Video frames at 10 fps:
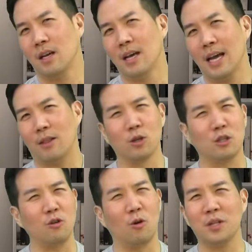And those
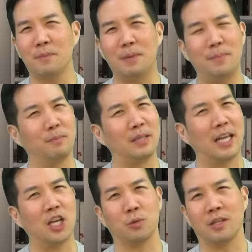are the only people in
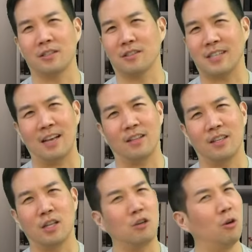Malaysia will understand
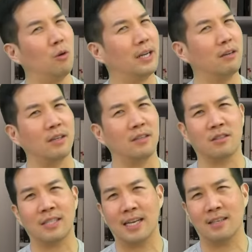this. No one else
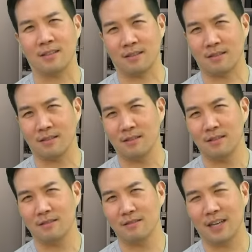understands this,
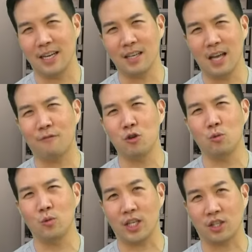right? Have you
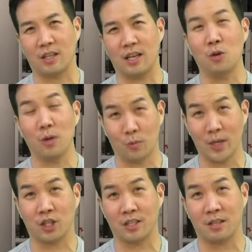reached? And you know what
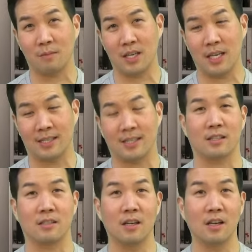reach is to me? It's
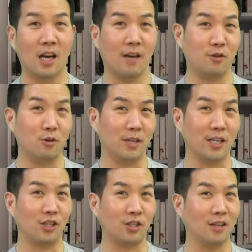this. Have you
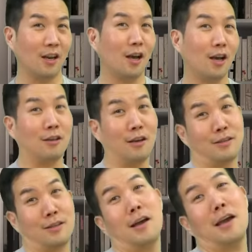reached?
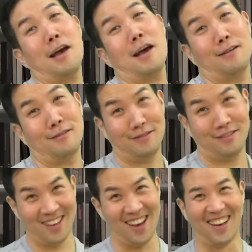Yes, I have.
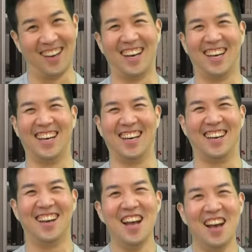
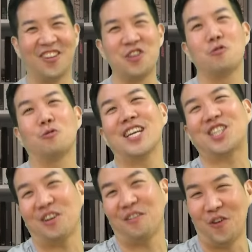What are you
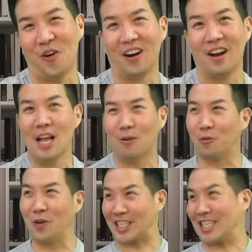reaching for?
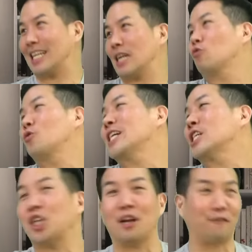Reaching is like
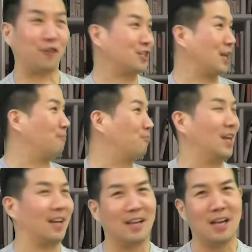reaching for
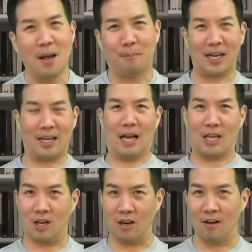something. But,
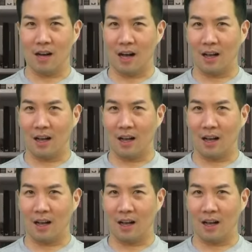you know,